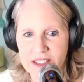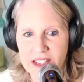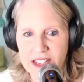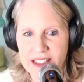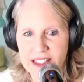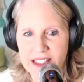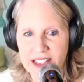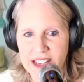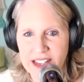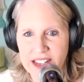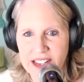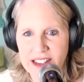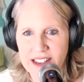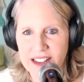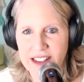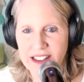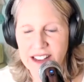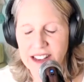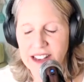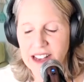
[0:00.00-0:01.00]
I think,
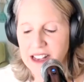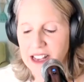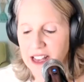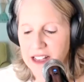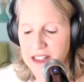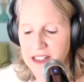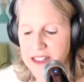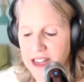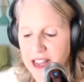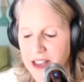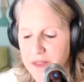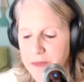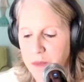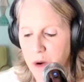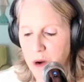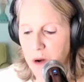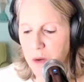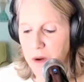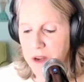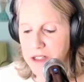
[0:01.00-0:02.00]
uh, and have
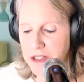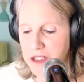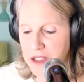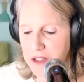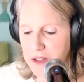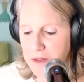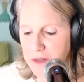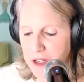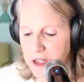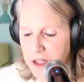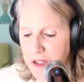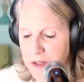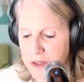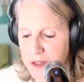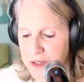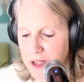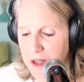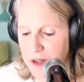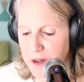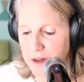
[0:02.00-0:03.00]
more questions for you.
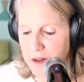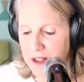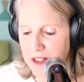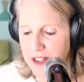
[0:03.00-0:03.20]
So